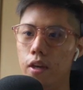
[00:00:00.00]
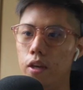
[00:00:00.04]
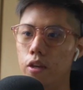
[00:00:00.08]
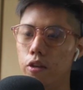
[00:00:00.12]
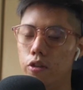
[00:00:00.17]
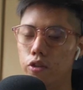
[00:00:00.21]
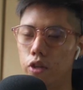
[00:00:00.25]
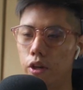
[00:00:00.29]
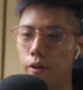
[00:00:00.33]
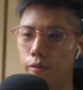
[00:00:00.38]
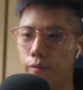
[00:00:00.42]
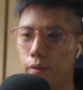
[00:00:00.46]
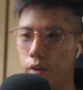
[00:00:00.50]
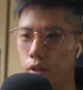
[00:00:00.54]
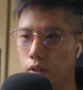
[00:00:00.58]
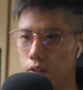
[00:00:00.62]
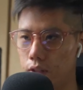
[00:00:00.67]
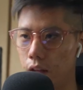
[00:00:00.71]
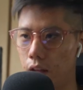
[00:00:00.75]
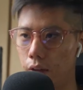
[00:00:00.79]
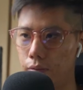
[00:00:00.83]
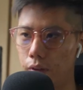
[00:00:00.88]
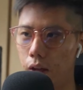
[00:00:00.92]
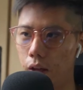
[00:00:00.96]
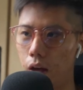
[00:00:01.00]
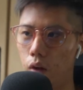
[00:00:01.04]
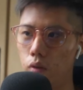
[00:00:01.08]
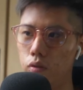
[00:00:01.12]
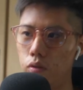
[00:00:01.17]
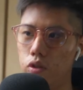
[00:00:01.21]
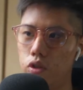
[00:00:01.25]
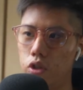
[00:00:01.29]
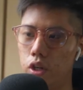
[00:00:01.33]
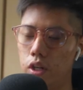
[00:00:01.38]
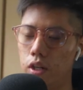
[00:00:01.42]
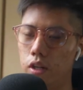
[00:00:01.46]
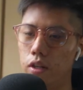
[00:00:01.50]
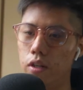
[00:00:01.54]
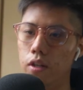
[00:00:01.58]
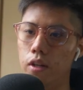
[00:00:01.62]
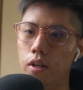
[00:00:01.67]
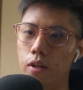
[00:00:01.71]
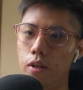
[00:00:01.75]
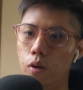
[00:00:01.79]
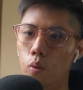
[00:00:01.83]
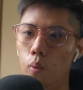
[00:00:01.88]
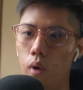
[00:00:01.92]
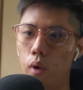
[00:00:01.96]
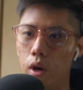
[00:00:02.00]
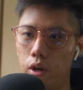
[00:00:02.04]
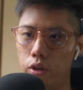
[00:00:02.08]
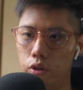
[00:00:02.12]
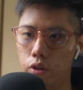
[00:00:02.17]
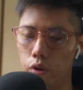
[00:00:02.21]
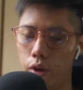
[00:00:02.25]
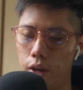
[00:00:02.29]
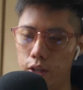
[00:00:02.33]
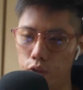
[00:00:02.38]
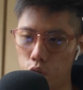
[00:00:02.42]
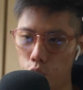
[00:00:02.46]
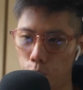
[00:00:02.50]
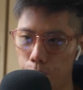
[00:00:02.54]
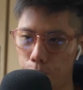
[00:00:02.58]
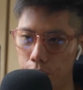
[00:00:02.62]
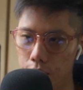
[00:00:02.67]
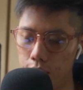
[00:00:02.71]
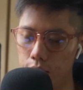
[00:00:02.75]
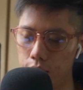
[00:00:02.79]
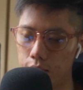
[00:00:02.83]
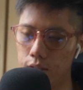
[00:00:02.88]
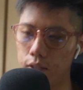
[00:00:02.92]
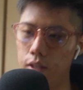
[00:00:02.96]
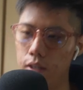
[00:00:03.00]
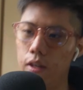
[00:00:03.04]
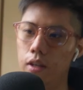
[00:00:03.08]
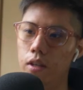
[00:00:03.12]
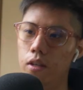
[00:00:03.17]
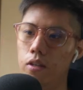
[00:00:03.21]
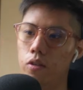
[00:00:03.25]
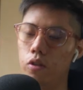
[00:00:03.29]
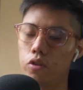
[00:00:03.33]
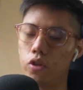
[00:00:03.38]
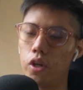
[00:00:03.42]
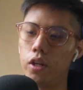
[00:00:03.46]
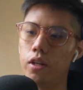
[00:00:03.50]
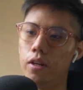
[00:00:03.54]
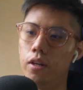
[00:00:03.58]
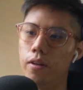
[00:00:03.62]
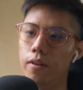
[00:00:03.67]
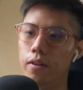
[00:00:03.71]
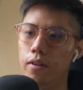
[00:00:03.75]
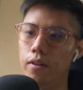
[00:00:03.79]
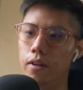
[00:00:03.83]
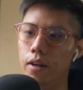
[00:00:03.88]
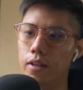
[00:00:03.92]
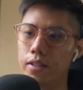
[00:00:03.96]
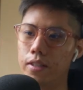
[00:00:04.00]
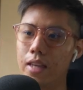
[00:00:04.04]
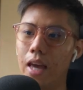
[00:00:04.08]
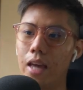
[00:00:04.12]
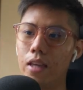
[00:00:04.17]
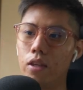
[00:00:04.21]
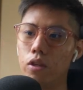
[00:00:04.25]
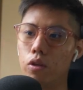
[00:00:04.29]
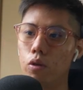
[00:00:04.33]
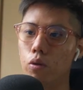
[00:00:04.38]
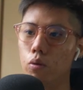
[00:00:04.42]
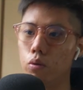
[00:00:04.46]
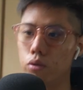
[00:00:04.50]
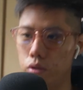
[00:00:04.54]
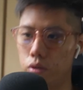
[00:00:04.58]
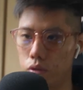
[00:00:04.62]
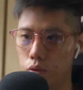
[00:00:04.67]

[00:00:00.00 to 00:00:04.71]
you're trying to figure stuff out, you're trying to work on your S O Ps, you're trying to uh, get used